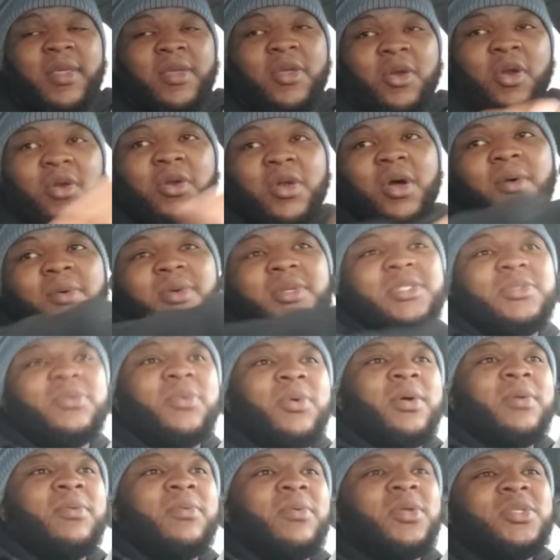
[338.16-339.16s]
you don't know
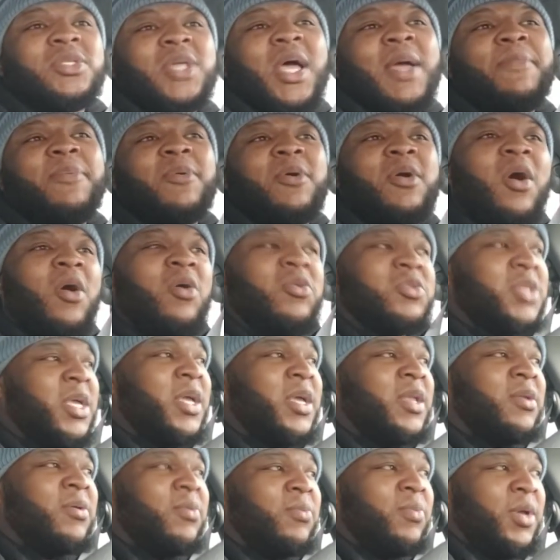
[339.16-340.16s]
what type of coach
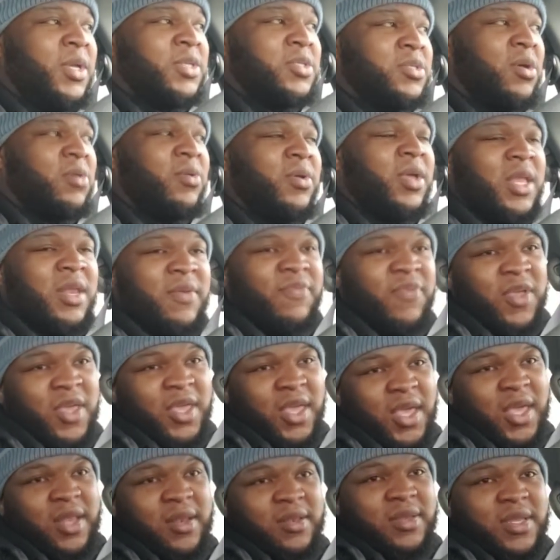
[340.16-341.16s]
Andy Ruiz is gonna get. If he
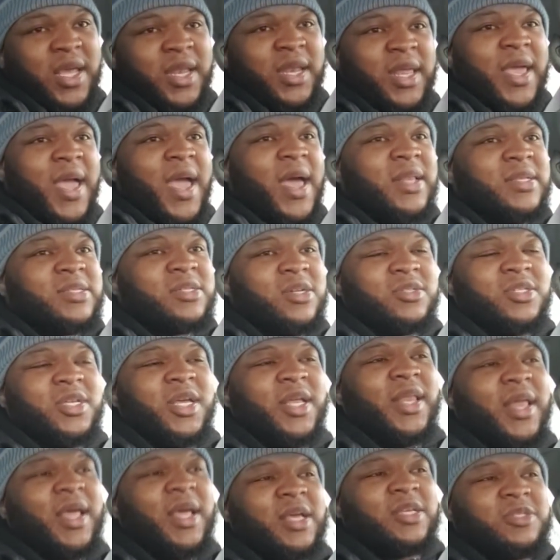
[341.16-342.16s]
get Teddy Adams, or
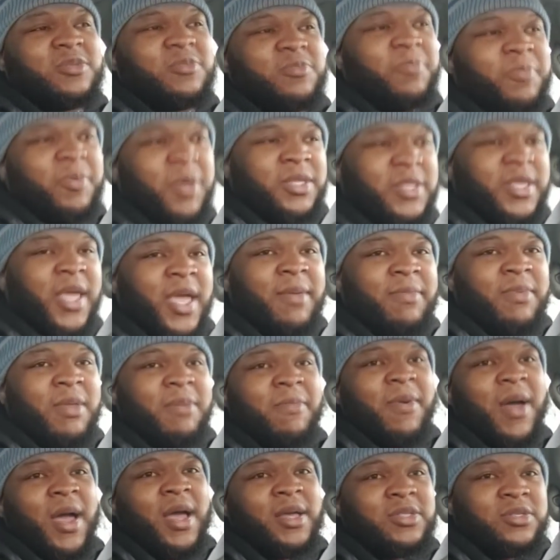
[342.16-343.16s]
Teddy Adams speak to
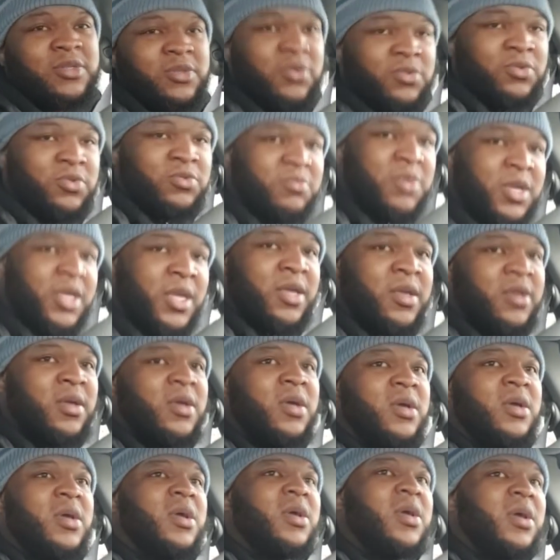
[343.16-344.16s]
AB Boxing News,
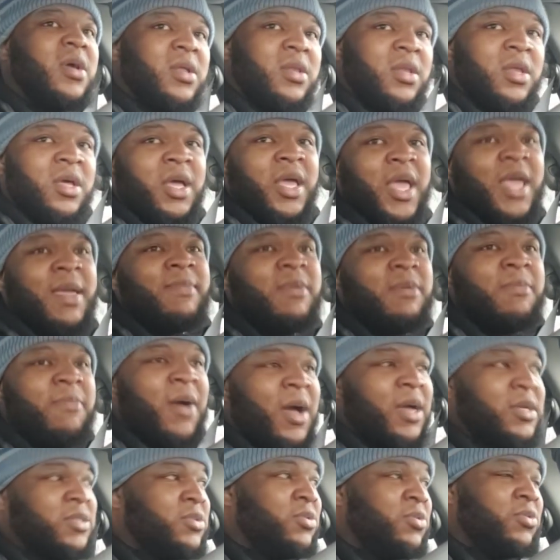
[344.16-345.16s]
man. Love AB
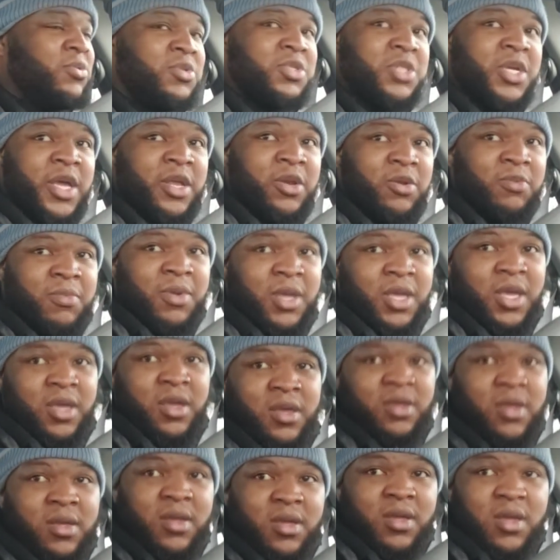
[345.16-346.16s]
Boxing News channel,
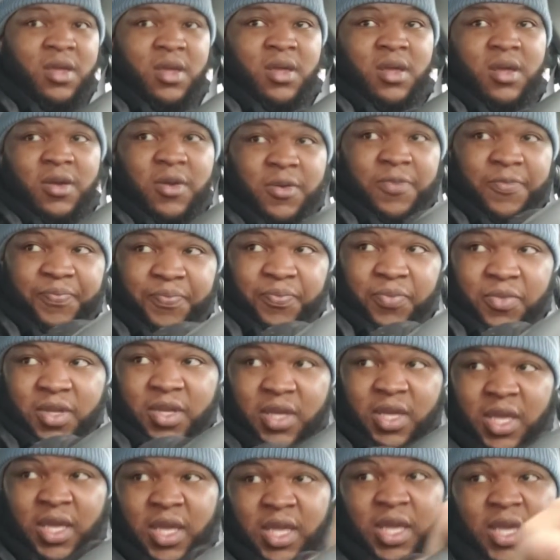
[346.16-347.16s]

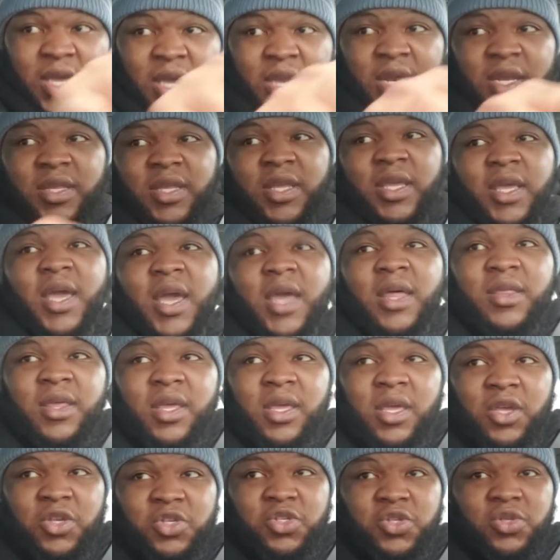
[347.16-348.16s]
man. He get it together.
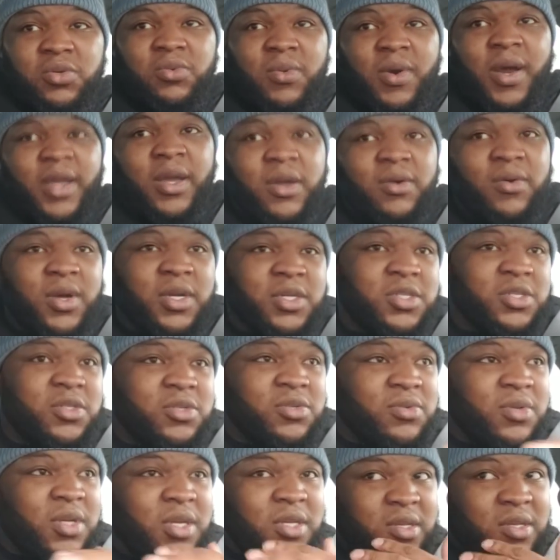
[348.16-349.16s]
He get you the right
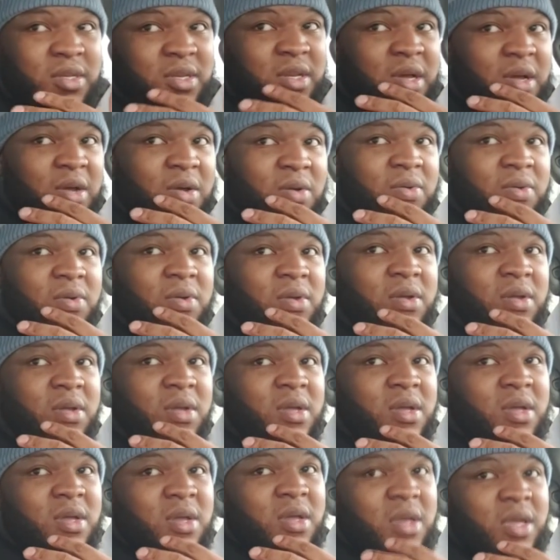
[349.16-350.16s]
questions you need to know
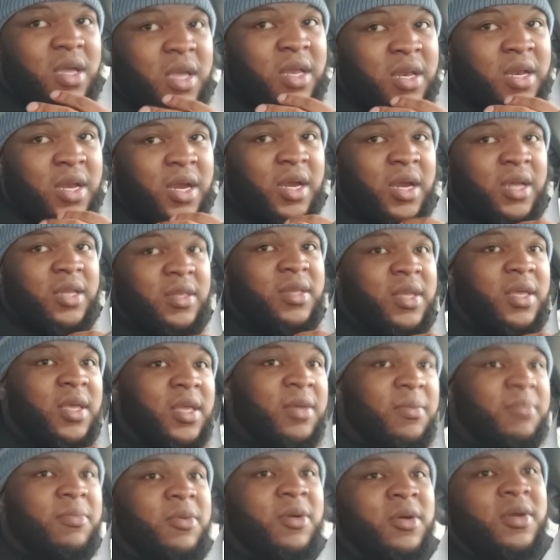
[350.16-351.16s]
and
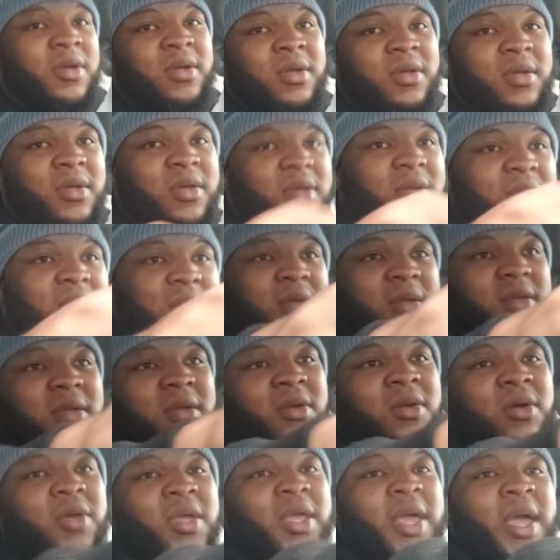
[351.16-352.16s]
everything, bro.
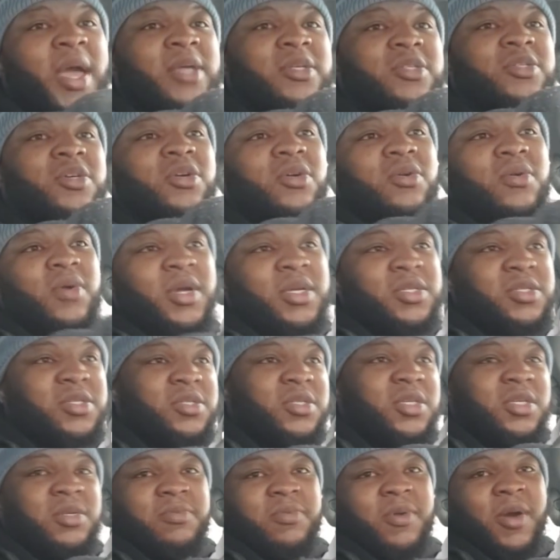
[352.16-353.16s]
You know, he asks good
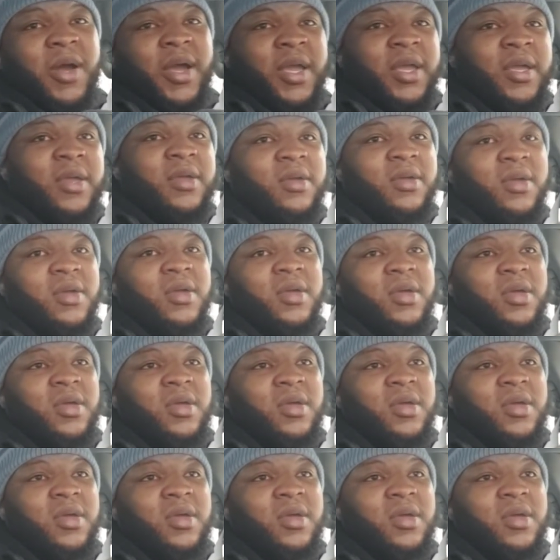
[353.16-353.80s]
questions. He probably